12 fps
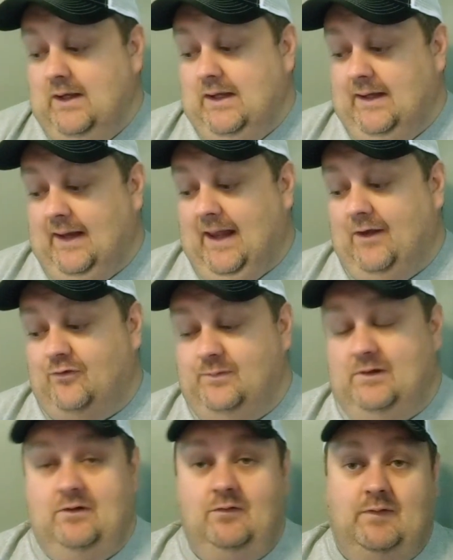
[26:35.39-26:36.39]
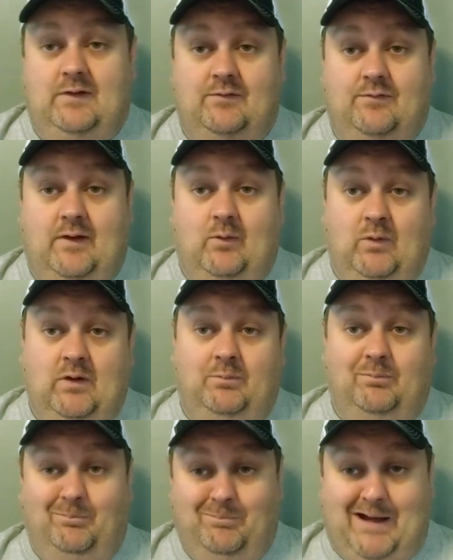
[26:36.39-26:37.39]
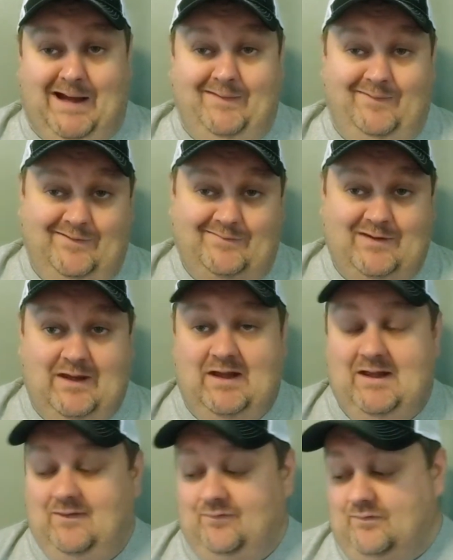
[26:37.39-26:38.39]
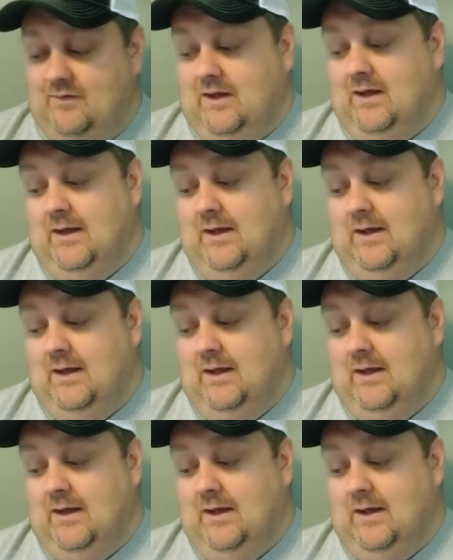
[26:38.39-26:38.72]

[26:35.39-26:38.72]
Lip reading: It allows me to do things like, buy these knives